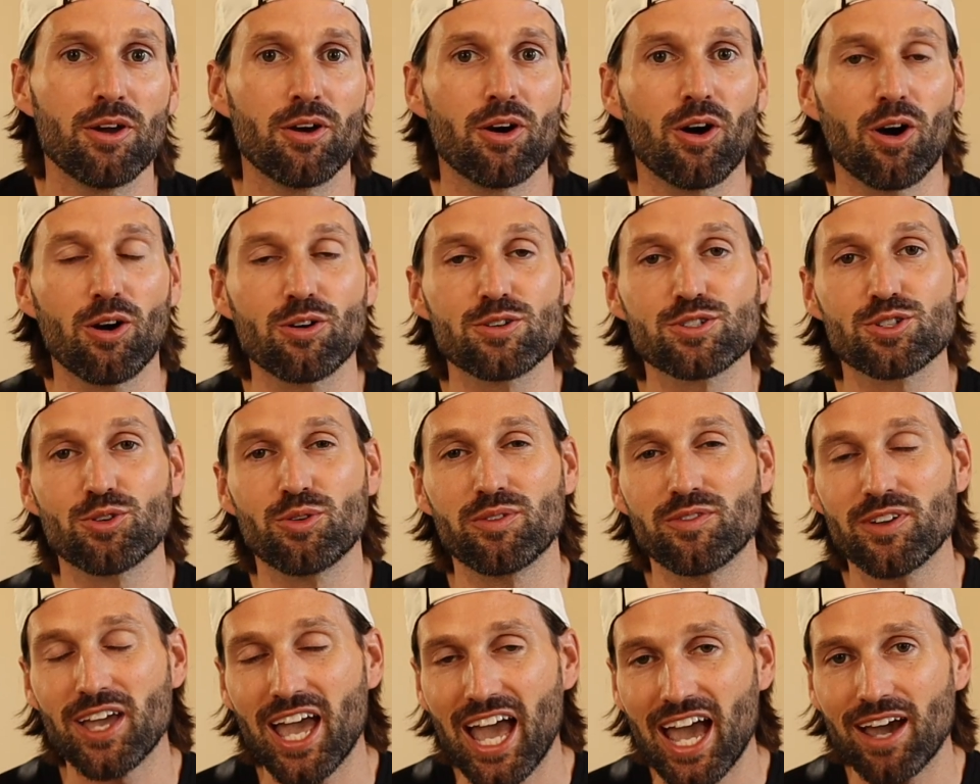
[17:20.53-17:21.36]
Also,
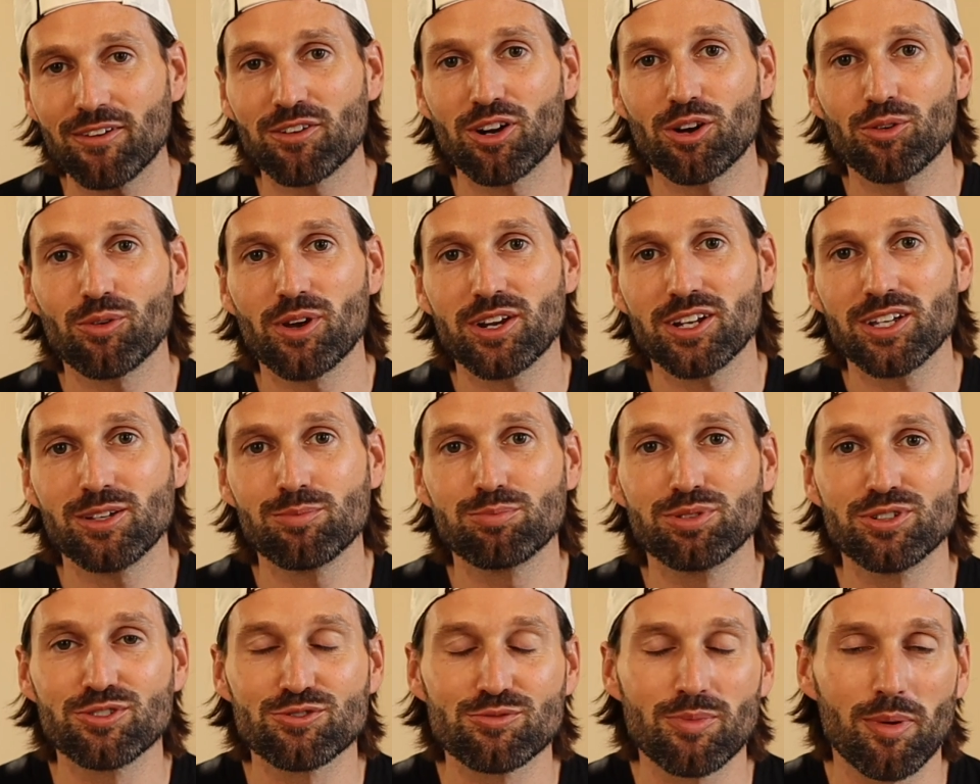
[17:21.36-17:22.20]
if you haven't already,
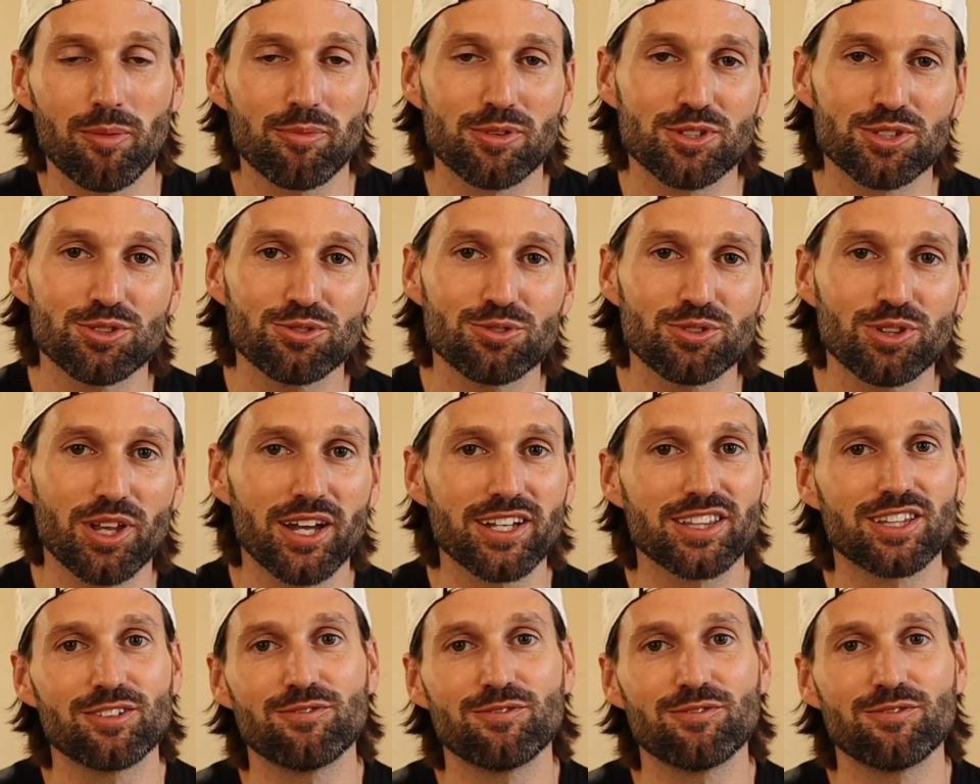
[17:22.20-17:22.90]
please remember to like